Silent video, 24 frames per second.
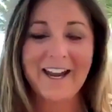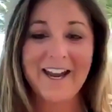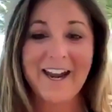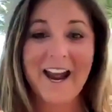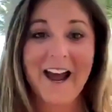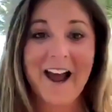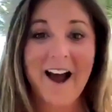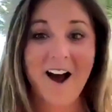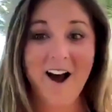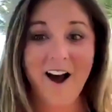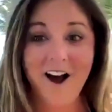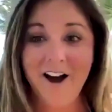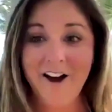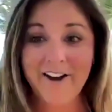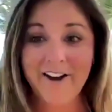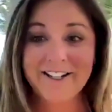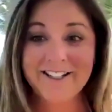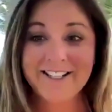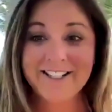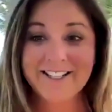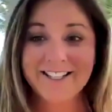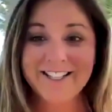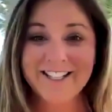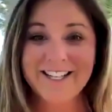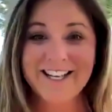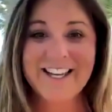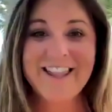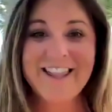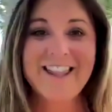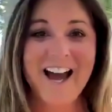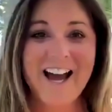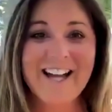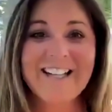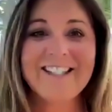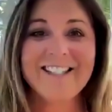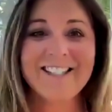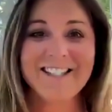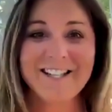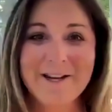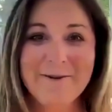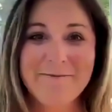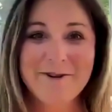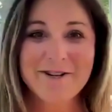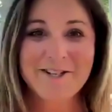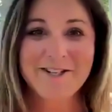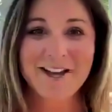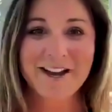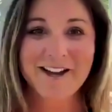And honestly, that's the
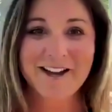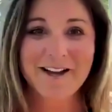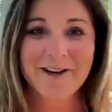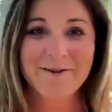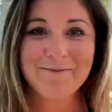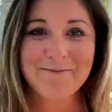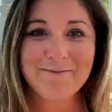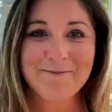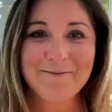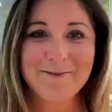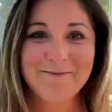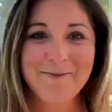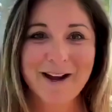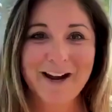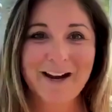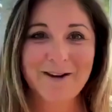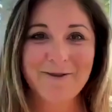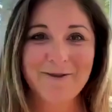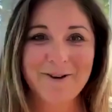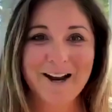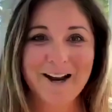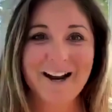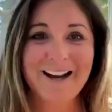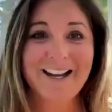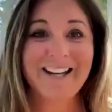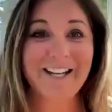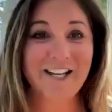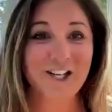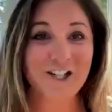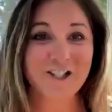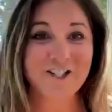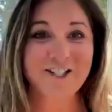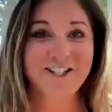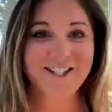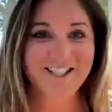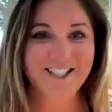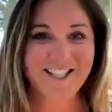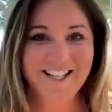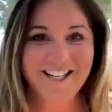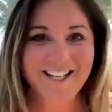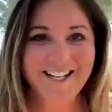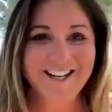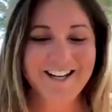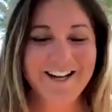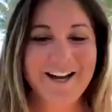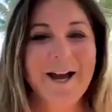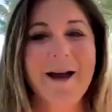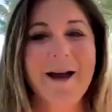image that comes to mind when I hear CD,